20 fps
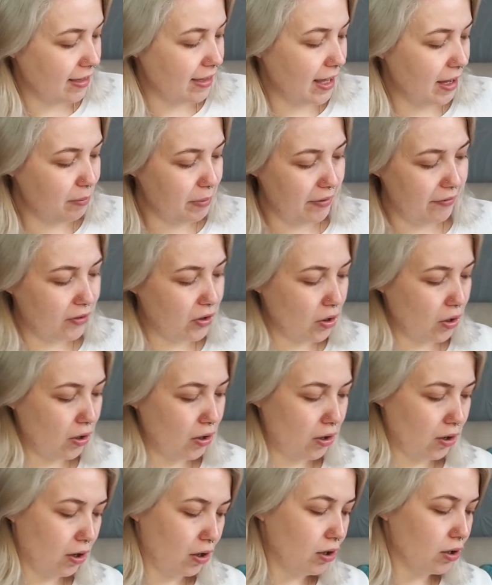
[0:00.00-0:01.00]
Then we've
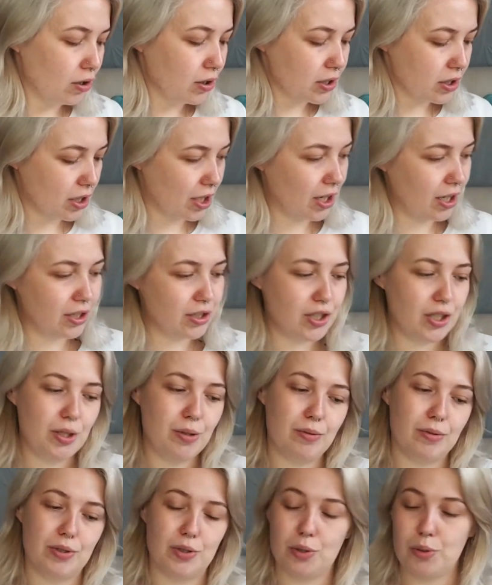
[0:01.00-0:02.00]
got
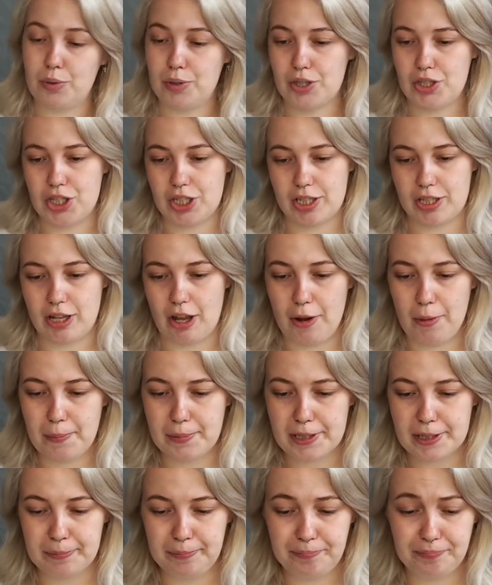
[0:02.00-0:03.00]
two gorgeous
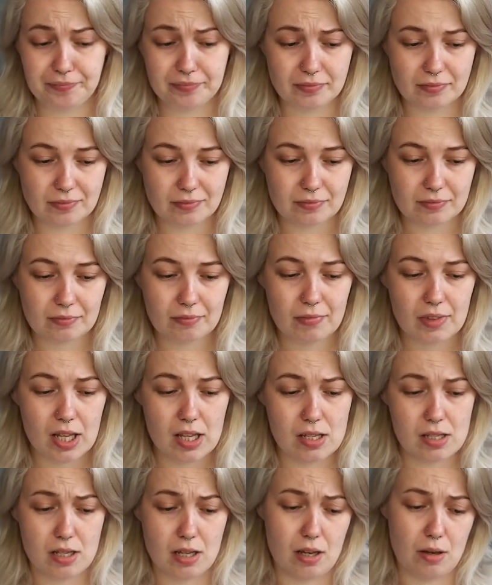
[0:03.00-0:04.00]
soaps.
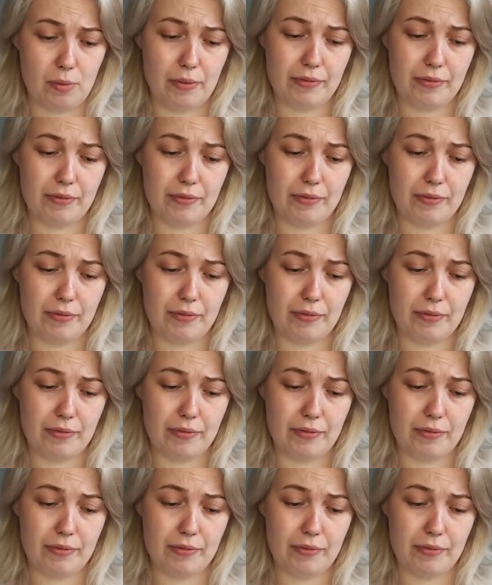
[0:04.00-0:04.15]
So